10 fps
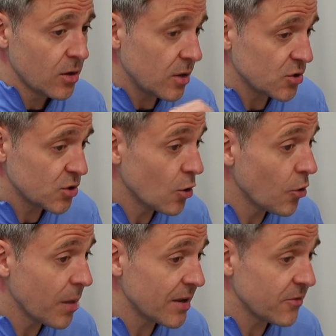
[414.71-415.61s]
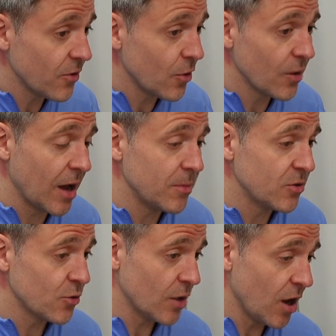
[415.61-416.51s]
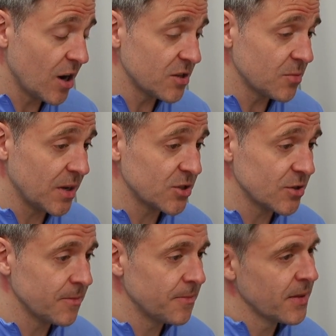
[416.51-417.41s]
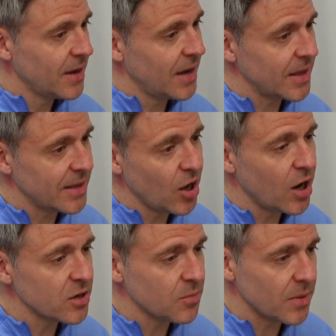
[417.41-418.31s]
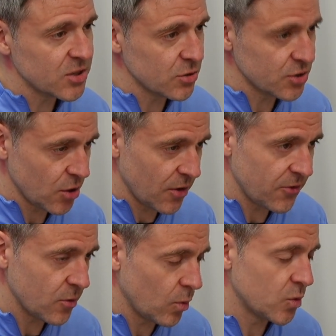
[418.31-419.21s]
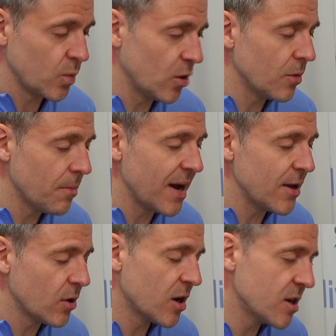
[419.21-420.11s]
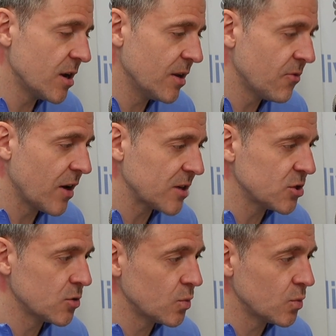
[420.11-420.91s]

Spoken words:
There's no blood flow coming through the heart muscle, and then the heart muscle suffers what we call myocardial infarction,